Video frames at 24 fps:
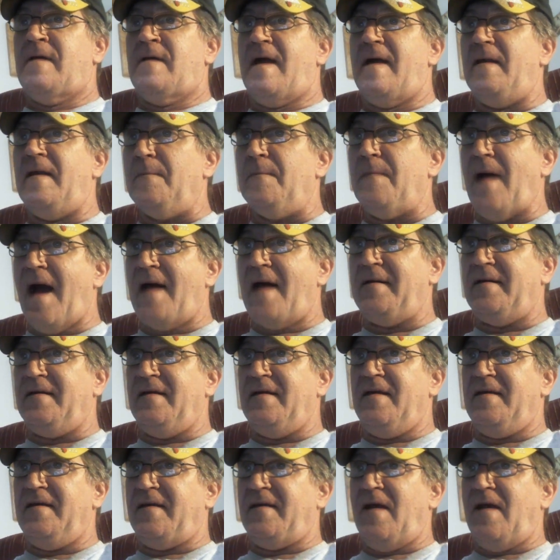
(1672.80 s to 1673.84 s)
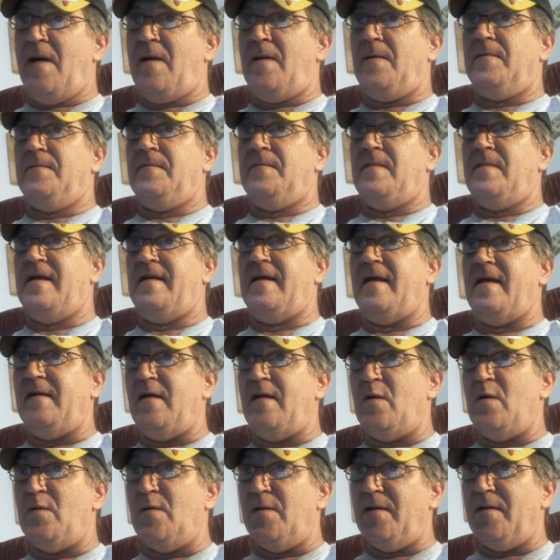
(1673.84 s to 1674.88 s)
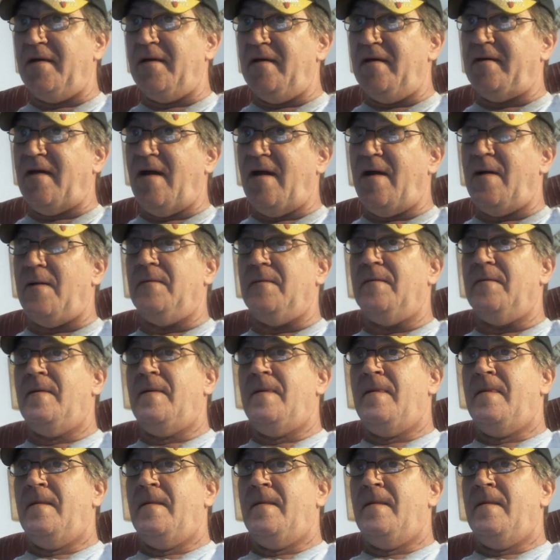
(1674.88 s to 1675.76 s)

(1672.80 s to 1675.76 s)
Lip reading: And they're about to get caught, and they don't want to get caught.